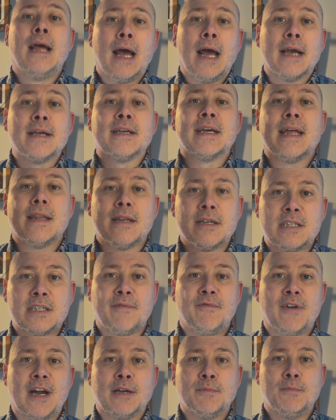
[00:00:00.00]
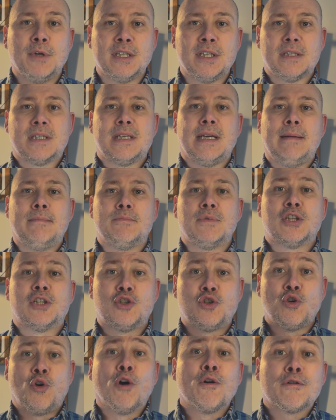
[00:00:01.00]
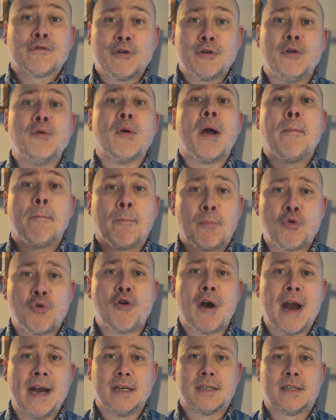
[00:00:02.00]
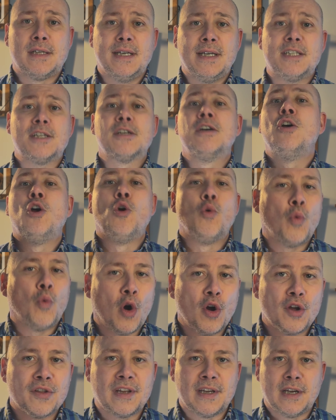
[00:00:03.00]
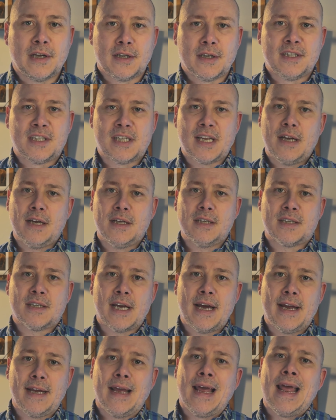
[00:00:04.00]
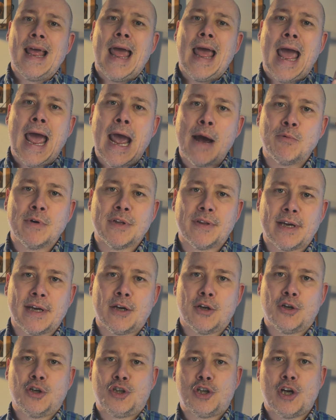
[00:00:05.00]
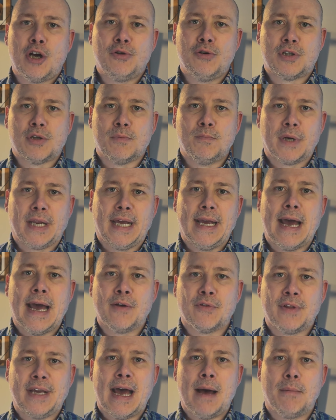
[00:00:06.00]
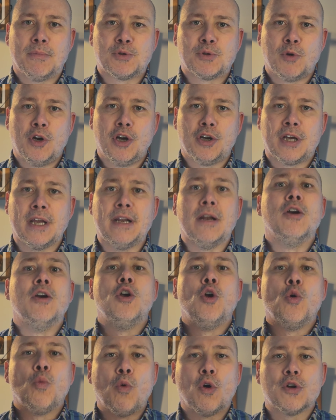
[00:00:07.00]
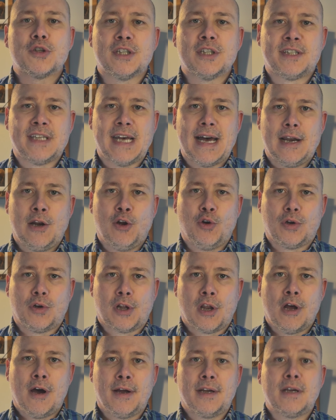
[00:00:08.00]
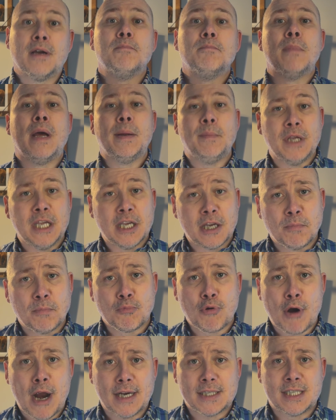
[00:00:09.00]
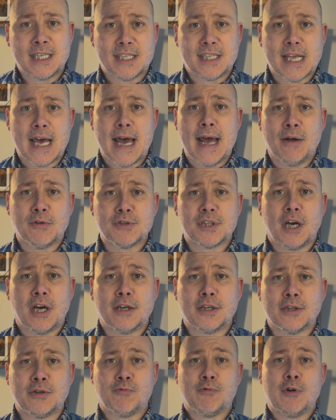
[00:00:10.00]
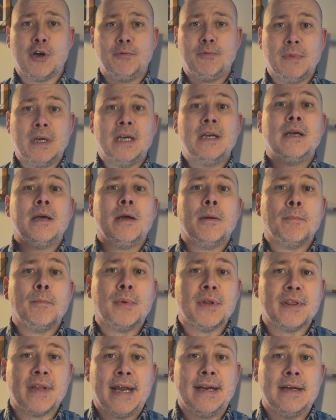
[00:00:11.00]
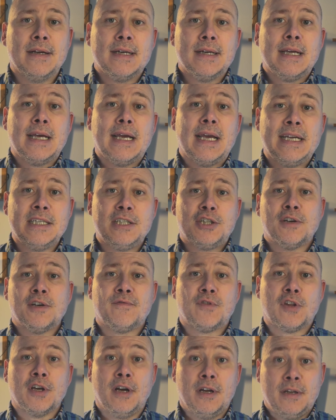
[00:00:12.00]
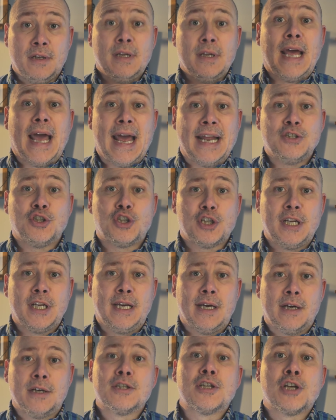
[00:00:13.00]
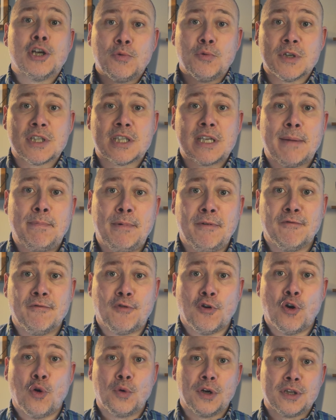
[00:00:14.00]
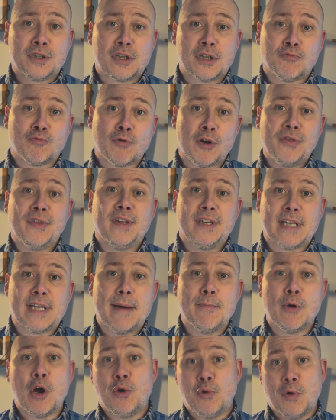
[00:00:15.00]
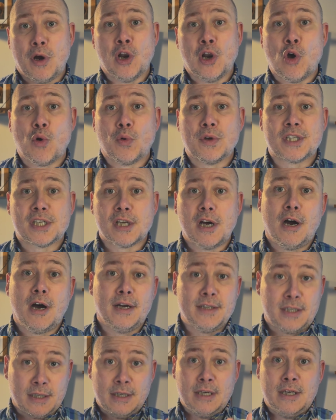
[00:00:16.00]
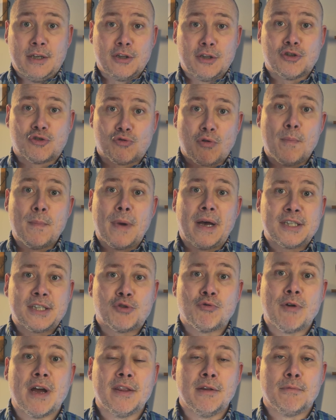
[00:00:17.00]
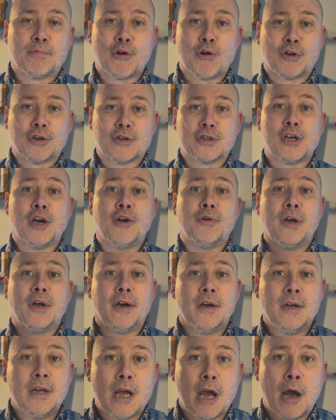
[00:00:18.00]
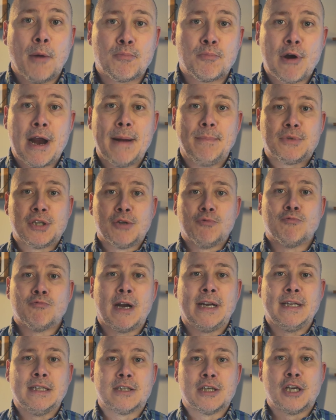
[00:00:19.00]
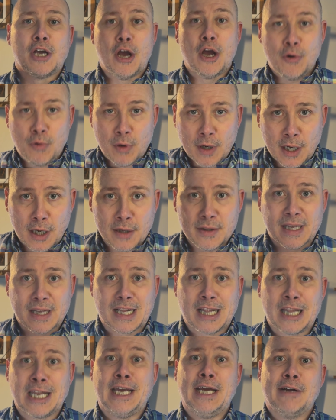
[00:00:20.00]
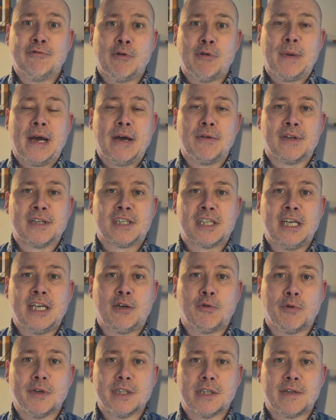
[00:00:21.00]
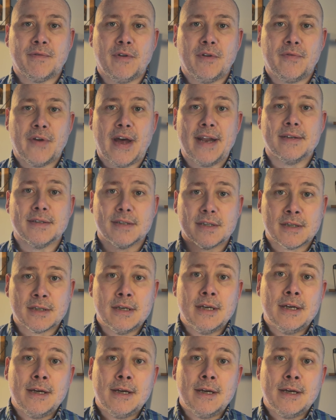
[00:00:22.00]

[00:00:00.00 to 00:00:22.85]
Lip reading: And get the development team to talk through and practice. What are they going to say? How are they going to show somebody how the app's working? What does that look like? Maybe you can practice that outside of the room, but then each of the engineers who are stepping forward to run the demo alongside the Scrum Master and the product owner are prepped, ready to go, and they're clear about the sequence of events.